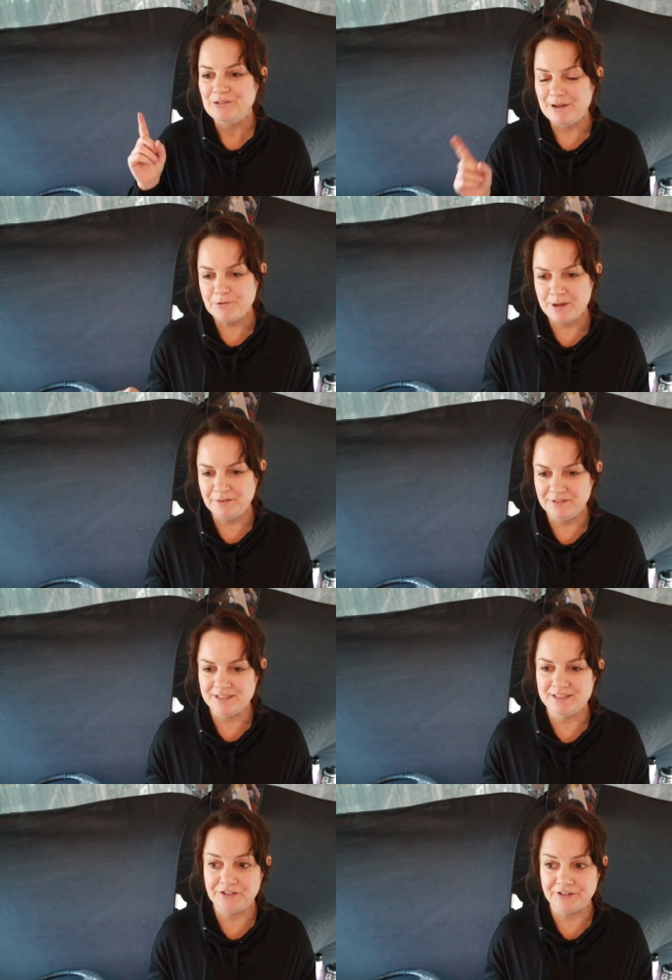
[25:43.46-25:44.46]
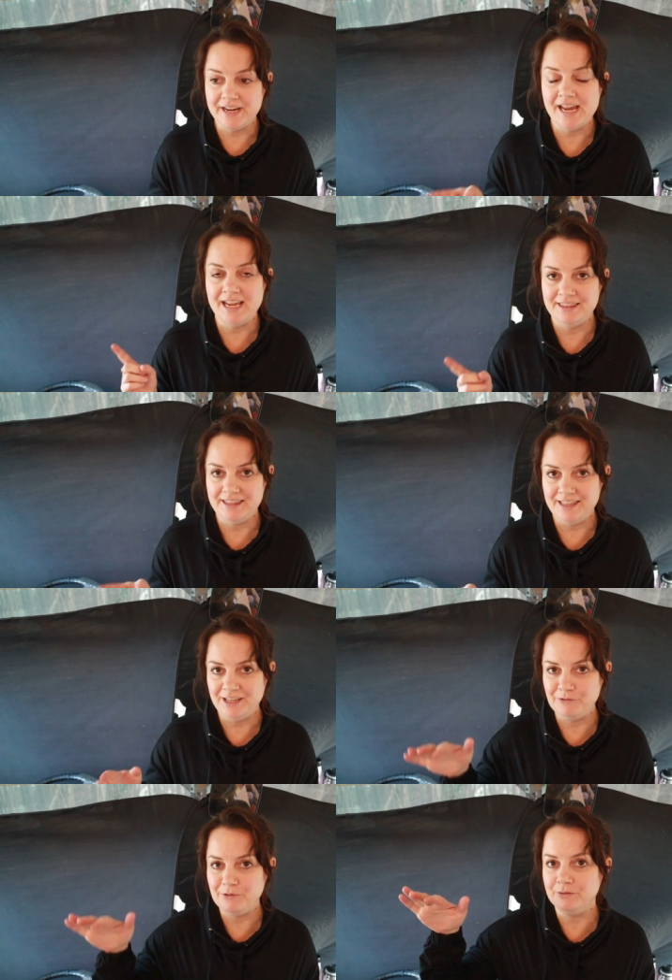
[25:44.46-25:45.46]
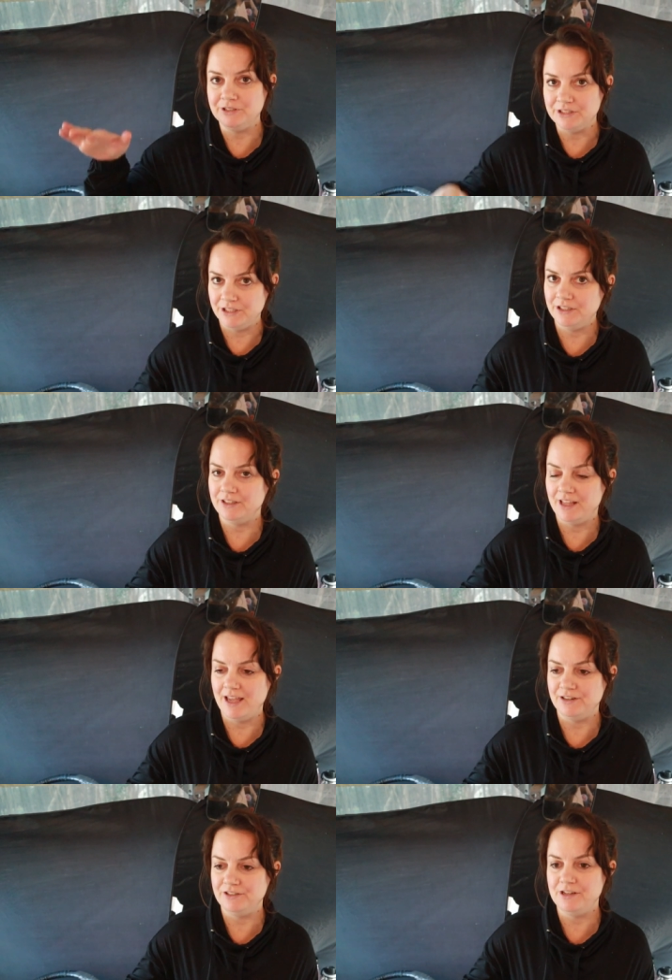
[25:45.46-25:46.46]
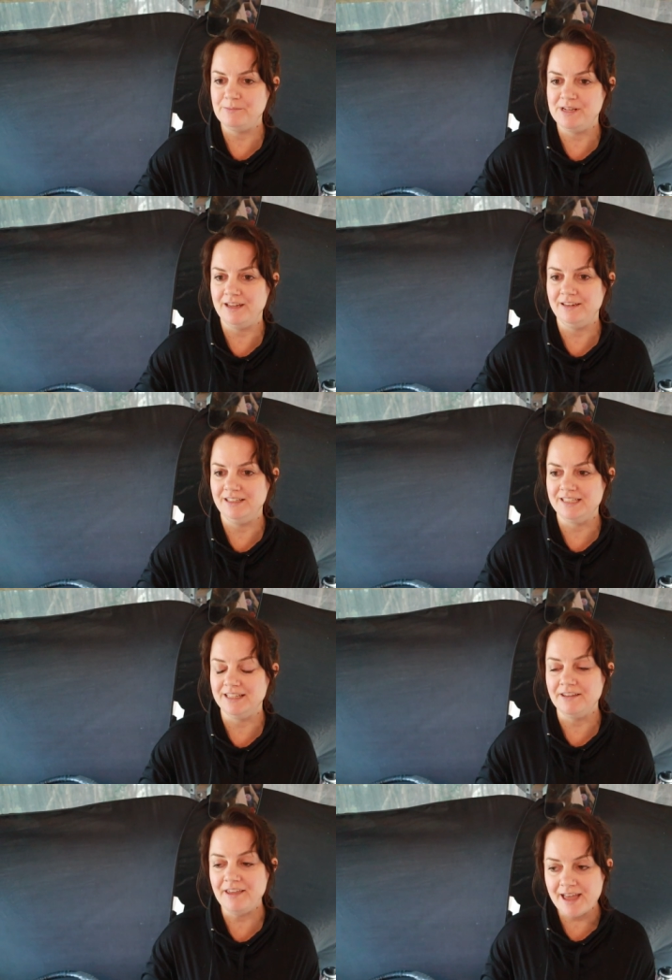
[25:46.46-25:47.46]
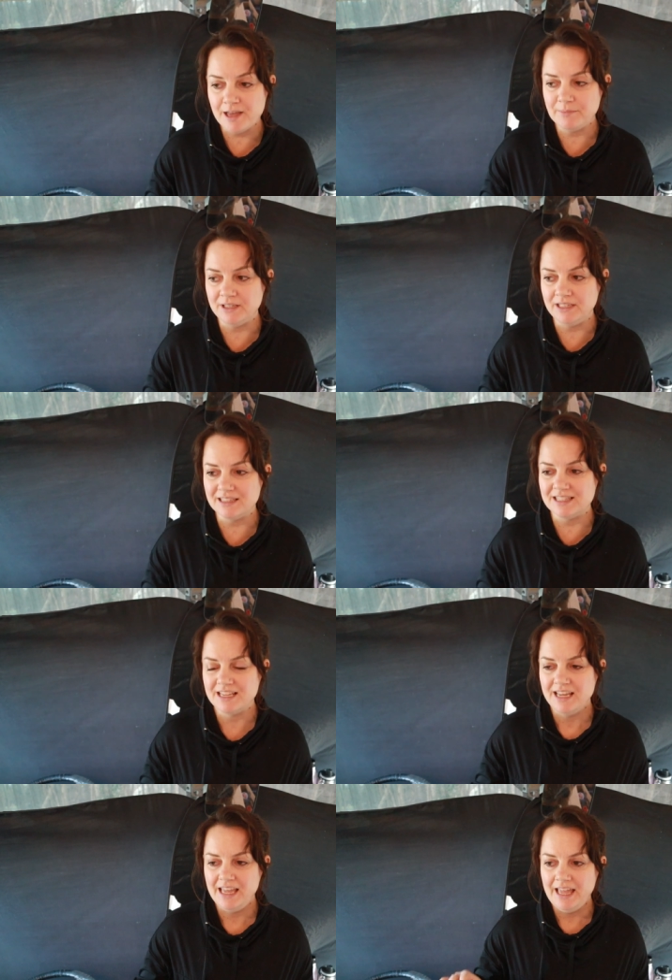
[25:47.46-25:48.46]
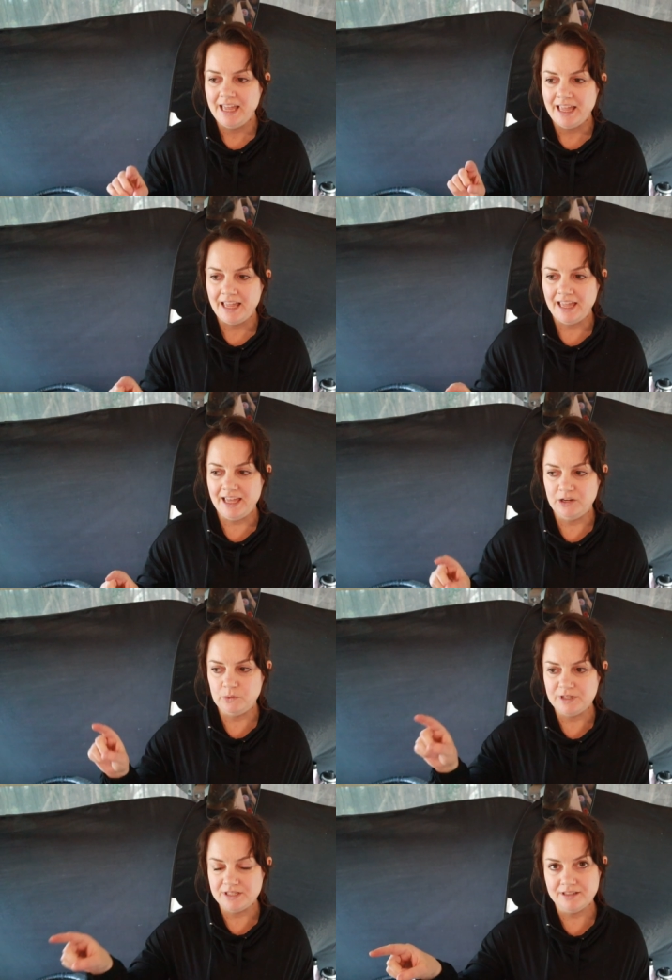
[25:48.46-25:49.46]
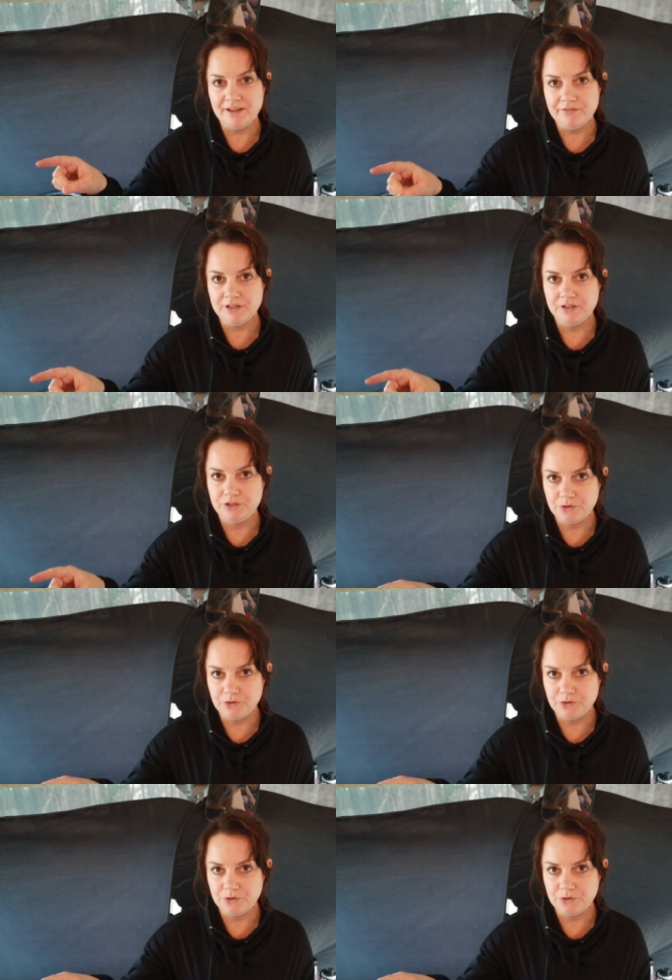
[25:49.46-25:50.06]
We have to wait for this to dry and then we will secure the countertop down into the cabinets. And we still have the